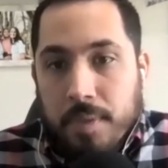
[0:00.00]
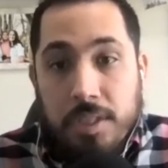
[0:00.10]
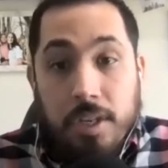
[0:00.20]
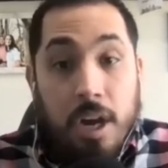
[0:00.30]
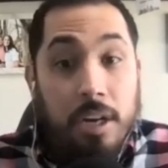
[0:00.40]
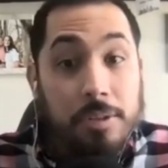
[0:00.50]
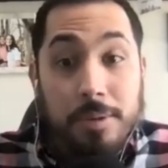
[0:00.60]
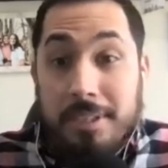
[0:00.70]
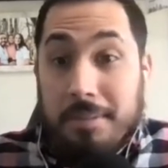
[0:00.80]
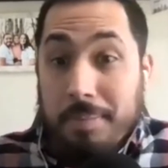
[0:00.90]
talk to
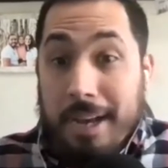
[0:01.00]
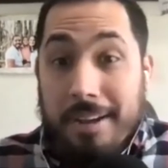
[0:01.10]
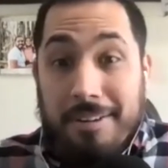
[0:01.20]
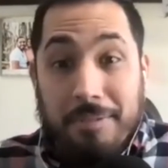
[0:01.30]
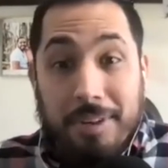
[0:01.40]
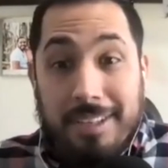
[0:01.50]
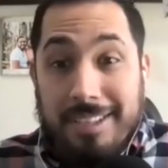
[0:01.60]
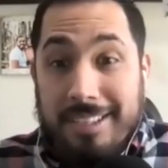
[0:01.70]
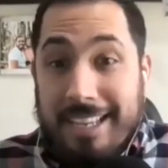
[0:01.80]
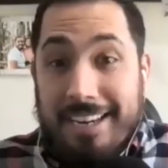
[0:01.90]
us about real
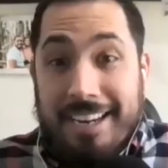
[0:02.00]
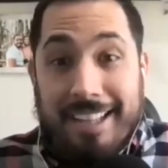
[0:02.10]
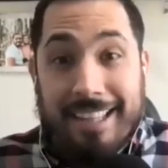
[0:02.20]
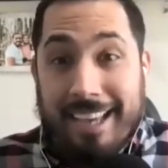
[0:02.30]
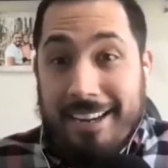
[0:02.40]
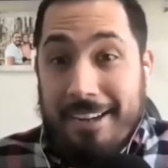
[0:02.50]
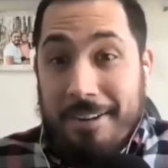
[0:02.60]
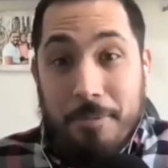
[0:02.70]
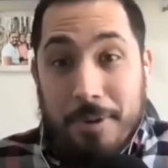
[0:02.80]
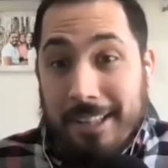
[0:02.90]
estate in Atlanta.
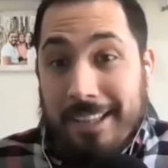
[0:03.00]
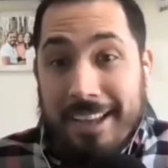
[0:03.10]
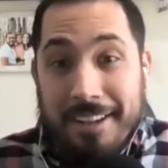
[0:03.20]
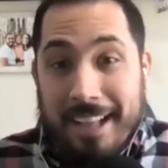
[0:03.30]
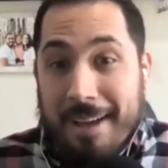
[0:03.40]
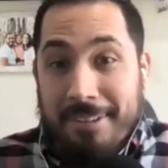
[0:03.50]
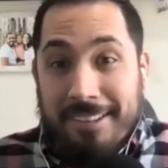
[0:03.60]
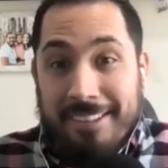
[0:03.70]
What the hell happened?